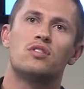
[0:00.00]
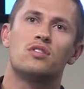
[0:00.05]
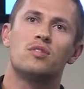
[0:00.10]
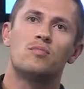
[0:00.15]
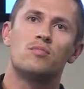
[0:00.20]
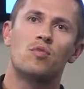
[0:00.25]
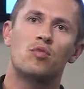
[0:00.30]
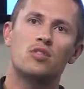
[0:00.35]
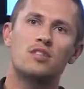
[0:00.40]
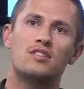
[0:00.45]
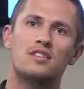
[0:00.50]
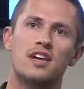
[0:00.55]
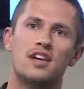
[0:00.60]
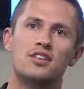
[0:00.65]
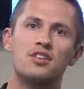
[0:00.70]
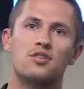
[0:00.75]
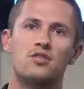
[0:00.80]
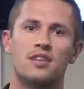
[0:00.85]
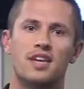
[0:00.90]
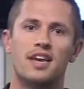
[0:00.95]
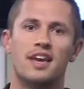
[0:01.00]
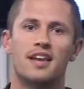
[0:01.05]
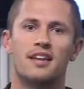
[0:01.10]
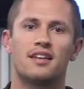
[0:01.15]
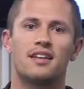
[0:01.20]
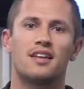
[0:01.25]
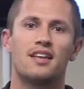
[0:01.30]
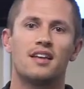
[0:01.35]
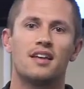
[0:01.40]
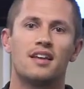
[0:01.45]
the more sun you get,
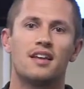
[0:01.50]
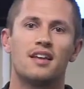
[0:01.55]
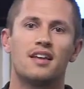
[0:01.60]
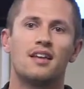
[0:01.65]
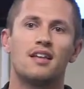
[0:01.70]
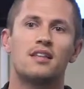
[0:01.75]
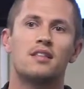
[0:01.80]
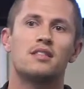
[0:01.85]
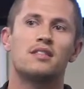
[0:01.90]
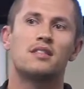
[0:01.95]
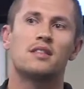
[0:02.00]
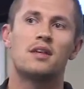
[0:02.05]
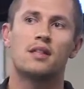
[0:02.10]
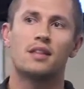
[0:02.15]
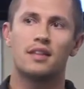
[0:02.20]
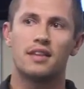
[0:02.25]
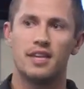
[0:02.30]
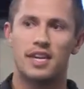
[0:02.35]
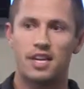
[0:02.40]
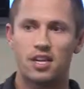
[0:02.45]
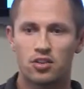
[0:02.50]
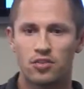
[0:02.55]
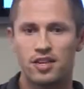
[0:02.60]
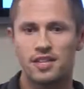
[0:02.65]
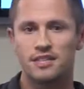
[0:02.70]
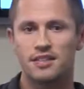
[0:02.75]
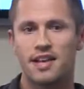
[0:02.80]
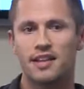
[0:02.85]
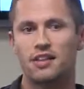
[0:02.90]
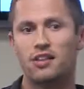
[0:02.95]
the
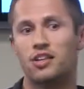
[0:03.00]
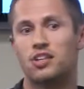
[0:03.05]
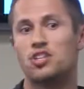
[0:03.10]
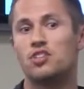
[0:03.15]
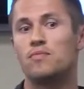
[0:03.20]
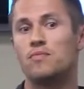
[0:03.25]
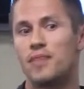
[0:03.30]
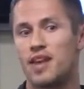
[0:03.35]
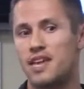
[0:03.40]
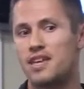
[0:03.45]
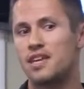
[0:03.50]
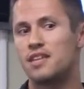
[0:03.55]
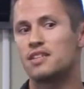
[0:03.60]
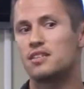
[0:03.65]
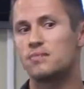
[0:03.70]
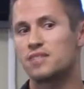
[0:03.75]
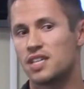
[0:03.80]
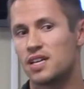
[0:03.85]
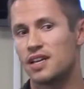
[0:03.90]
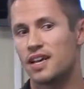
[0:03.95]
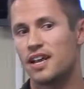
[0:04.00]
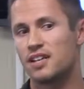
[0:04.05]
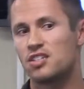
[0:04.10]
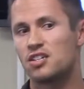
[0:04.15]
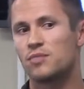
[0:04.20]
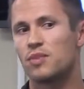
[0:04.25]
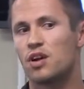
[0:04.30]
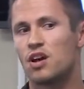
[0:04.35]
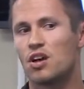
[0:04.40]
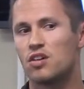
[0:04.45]
increased likelihood you may get some skin
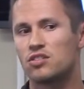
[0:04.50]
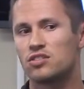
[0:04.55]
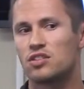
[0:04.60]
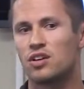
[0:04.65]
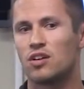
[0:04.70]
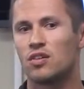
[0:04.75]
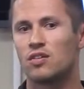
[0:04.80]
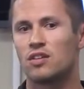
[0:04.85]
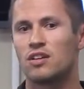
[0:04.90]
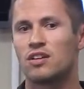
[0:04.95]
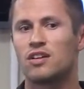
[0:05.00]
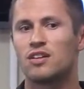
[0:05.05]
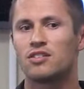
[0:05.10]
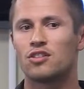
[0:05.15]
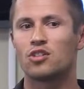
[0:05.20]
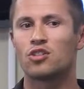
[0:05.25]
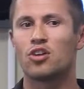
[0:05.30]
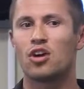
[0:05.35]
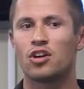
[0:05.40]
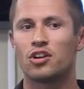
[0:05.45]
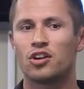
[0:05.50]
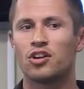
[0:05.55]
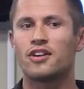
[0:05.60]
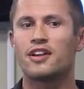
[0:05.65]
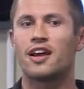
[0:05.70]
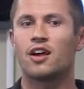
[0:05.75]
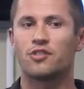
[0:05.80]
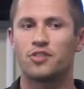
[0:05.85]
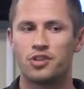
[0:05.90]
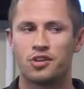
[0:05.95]
cancer, but also the longer
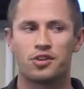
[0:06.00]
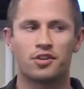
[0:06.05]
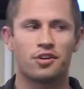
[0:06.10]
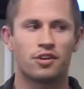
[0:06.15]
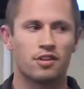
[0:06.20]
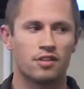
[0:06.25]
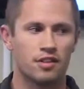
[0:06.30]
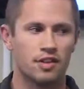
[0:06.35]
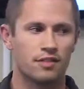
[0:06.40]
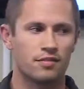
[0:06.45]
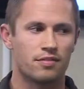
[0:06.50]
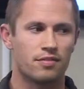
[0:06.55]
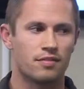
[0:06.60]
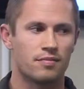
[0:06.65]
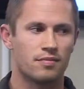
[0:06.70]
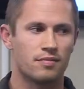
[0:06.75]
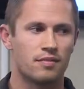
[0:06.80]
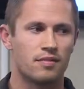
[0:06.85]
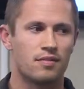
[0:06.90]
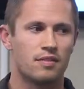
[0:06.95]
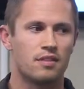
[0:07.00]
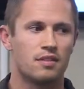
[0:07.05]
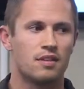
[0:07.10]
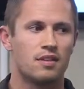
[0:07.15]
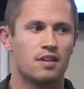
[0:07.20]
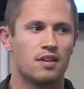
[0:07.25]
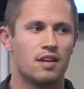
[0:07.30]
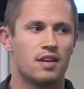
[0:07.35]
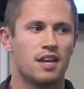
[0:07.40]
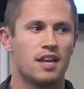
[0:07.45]
and healthier you're gonna live.
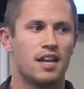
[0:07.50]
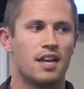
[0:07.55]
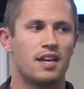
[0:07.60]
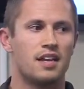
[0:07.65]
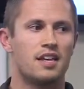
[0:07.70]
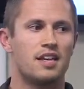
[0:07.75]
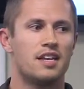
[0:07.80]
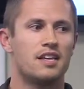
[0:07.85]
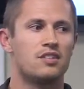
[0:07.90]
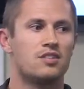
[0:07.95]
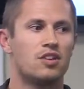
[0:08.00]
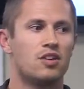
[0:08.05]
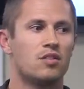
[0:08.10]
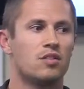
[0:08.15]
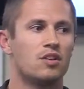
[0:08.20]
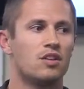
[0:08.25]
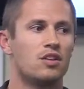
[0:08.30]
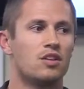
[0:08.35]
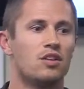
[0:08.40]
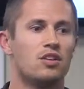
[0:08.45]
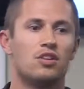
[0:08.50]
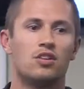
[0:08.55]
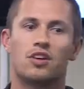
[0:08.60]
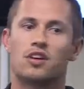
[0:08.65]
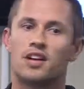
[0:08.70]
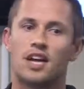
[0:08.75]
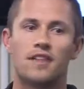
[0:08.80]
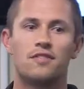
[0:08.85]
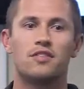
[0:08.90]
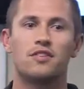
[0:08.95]
And so you're
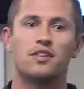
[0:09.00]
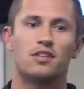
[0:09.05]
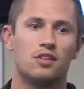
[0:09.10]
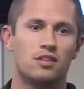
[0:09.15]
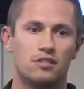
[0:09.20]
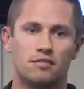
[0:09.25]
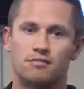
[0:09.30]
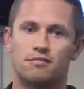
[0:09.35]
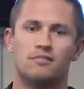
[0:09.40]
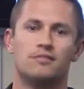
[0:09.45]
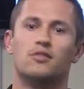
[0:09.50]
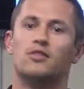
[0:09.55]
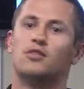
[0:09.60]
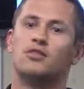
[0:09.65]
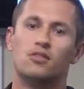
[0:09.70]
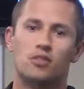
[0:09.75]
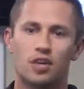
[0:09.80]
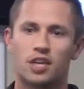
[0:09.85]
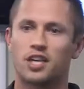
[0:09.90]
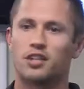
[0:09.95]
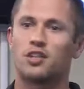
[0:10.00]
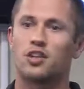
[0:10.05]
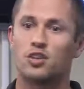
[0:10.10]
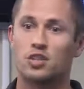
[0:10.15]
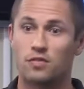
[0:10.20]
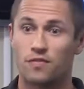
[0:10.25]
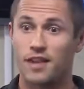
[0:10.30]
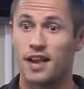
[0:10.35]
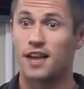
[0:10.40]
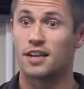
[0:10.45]
gonna have to look at
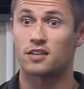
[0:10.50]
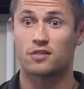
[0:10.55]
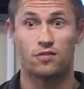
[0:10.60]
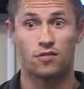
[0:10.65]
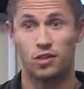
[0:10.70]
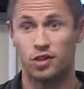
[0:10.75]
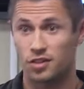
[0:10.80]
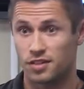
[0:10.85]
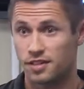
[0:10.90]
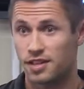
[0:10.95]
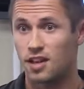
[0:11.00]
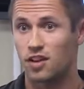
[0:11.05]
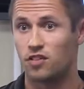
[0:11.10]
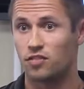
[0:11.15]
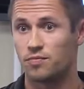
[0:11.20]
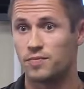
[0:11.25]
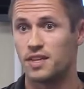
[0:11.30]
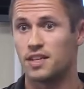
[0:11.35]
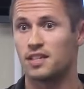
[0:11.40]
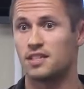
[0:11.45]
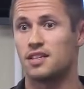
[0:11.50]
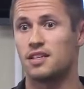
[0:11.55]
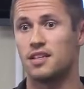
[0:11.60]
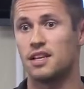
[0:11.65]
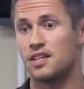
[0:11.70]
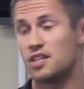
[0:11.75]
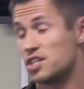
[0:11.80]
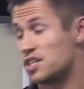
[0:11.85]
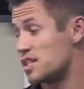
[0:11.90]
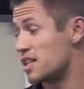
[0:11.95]
those facts for yourself because it
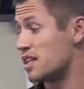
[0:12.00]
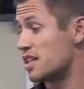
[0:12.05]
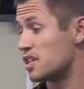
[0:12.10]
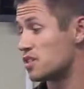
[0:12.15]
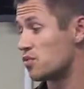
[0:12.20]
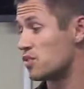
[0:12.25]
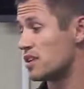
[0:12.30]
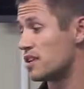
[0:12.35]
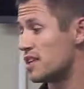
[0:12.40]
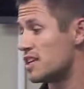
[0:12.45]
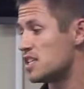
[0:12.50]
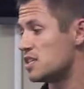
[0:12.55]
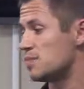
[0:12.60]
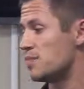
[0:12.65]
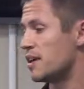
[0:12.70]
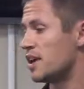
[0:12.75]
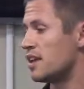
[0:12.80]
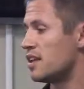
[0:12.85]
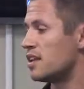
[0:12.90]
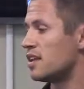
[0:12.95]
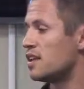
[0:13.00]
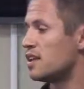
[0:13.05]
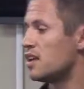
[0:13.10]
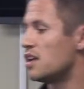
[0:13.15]
is what it is. But